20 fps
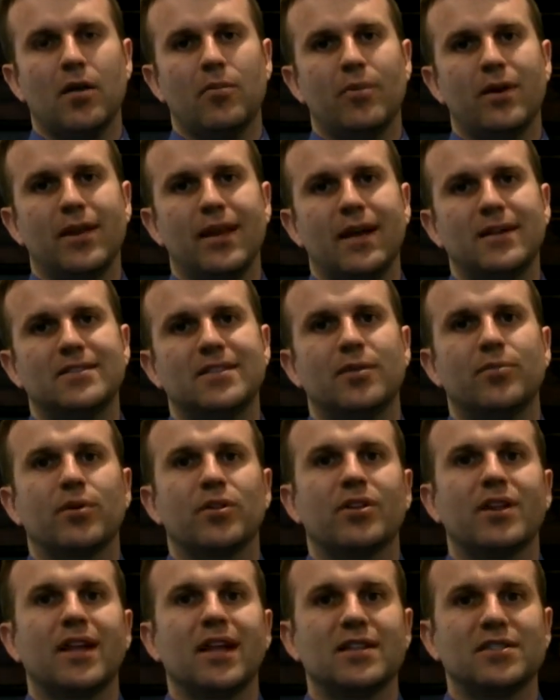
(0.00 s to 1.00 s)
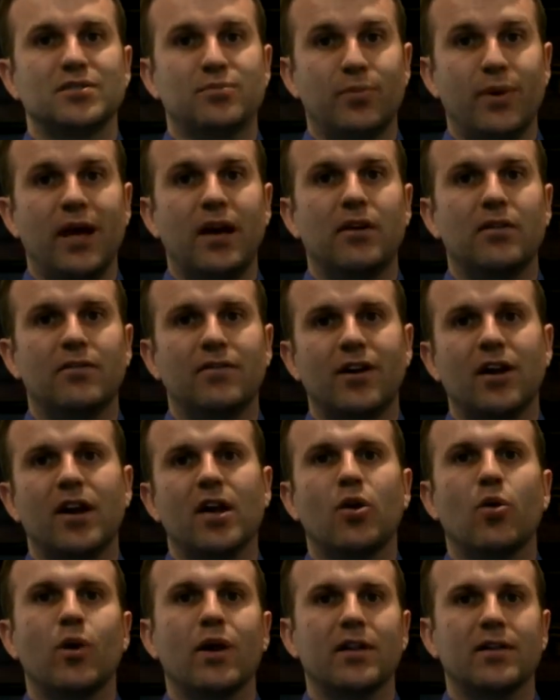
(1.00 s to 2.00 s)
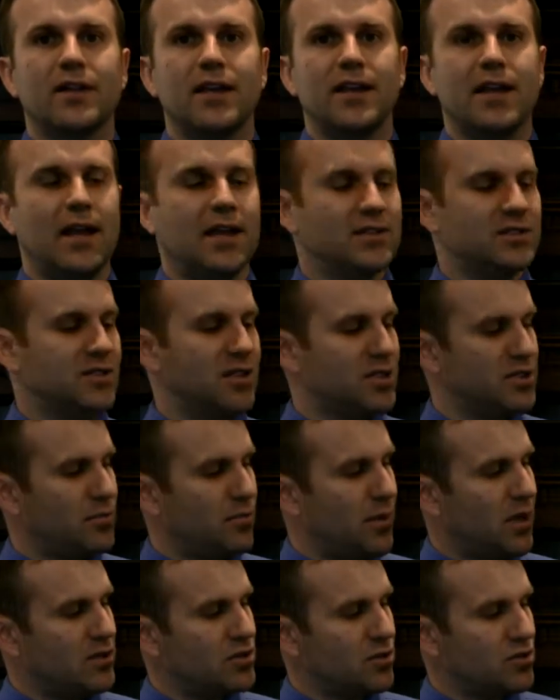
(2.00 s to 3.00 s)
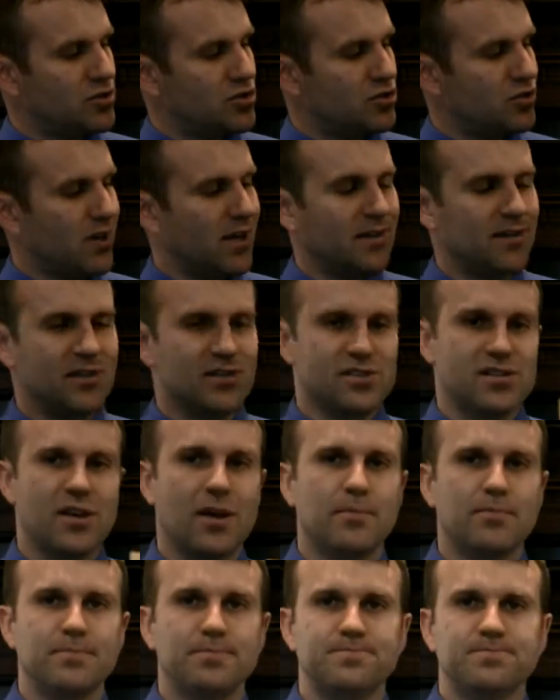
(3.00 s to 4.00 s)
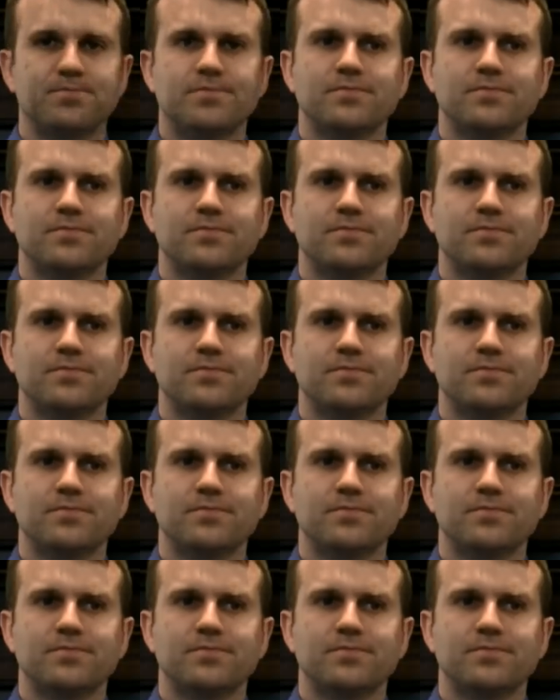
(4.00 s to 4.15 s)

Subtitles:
But that typically gets better very quickly as this muscle strengthens up.